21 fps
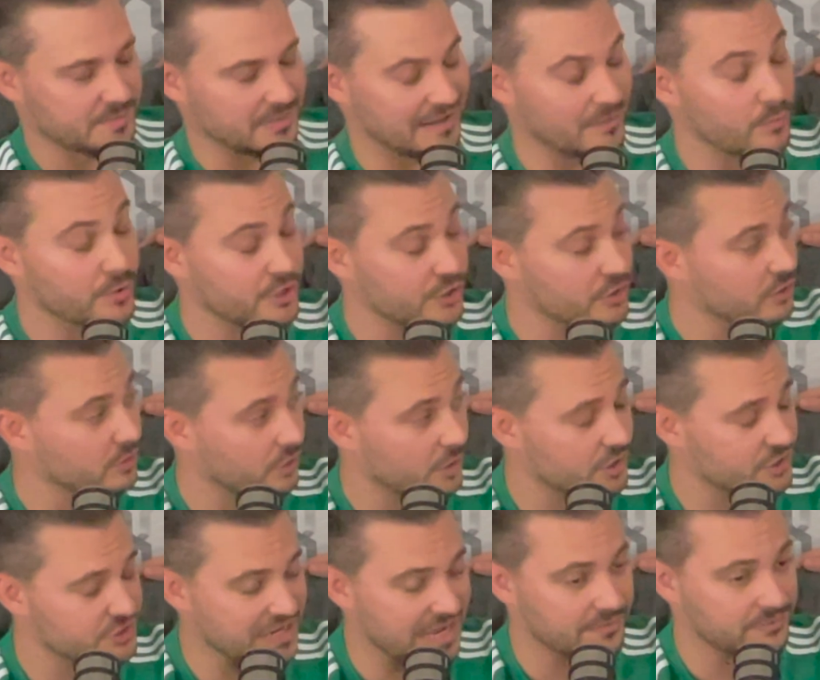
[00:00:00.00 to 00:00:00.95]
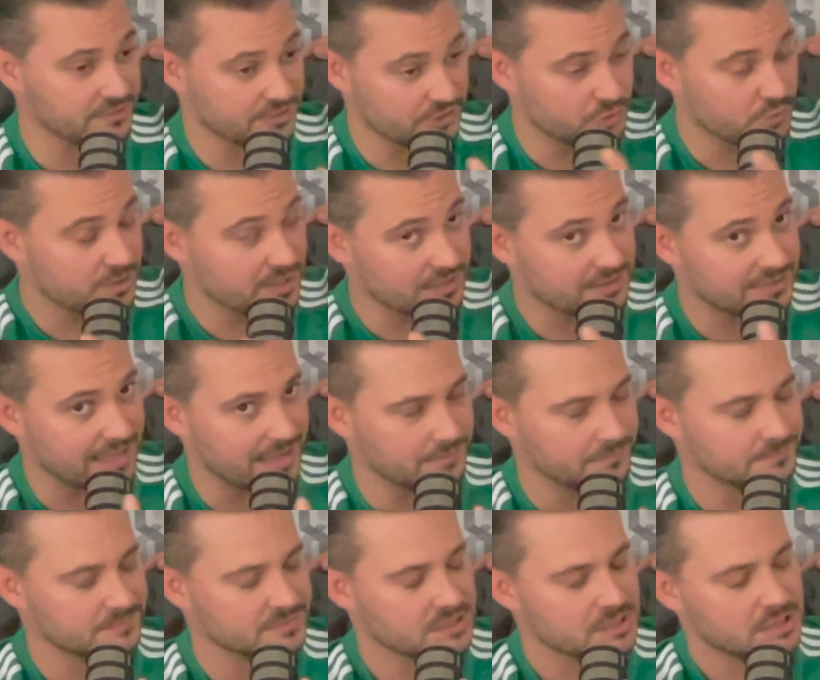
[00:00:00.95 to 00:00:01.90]
And when you're a large athlete, you get that.
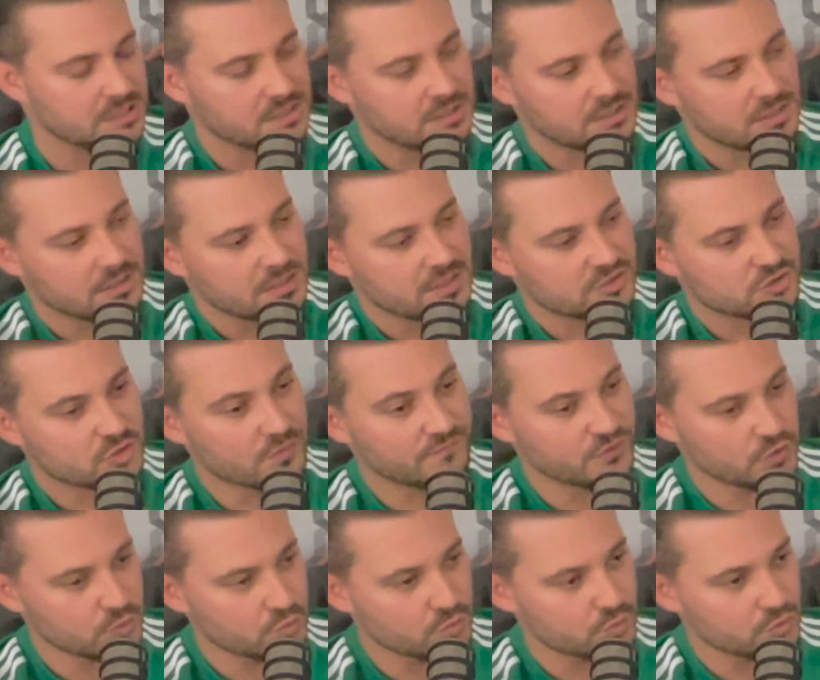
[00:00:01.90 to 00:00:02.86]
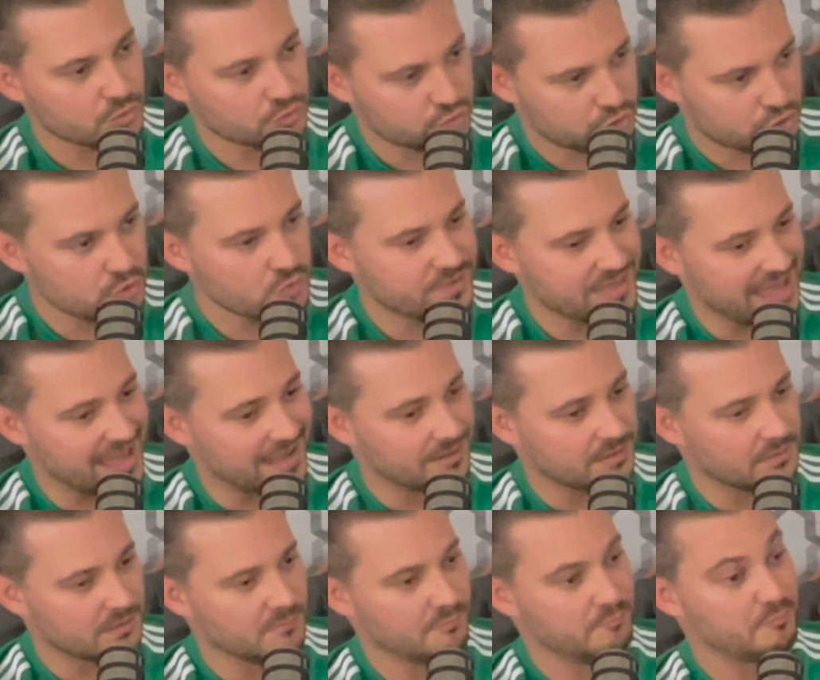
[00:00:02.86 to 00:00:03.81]
So if you do that
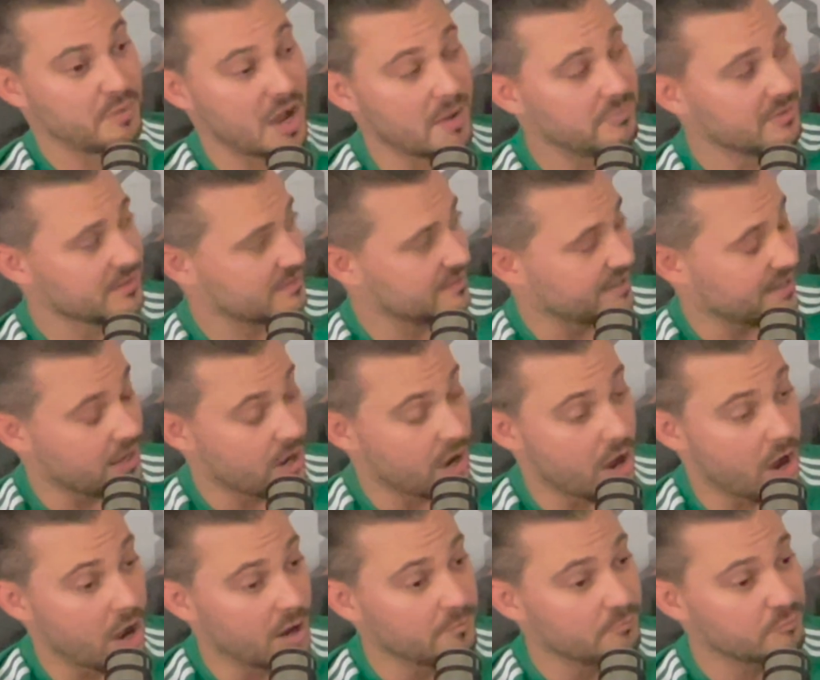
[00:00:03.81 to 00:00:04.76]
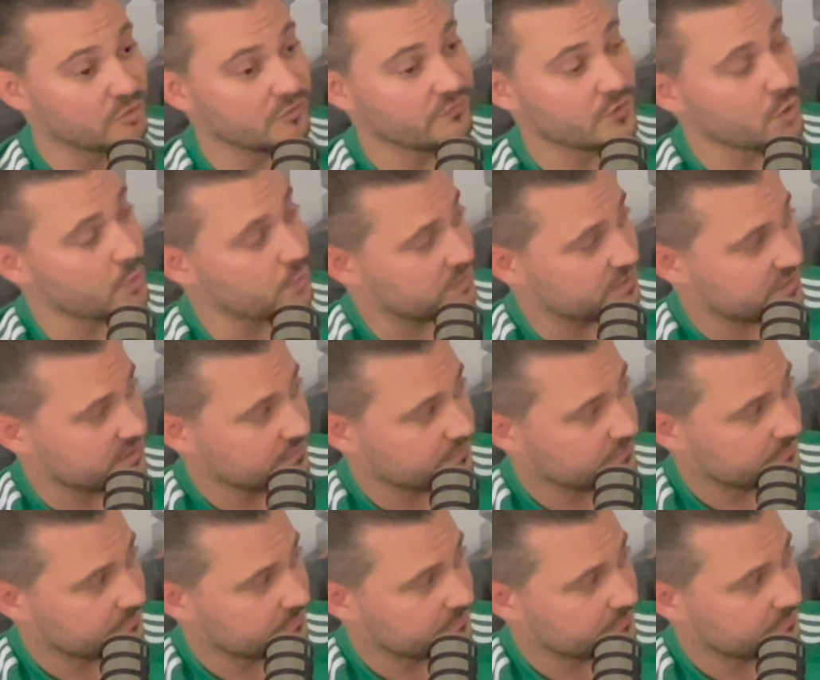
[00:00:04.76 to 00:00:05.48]
publicly, unprovoked,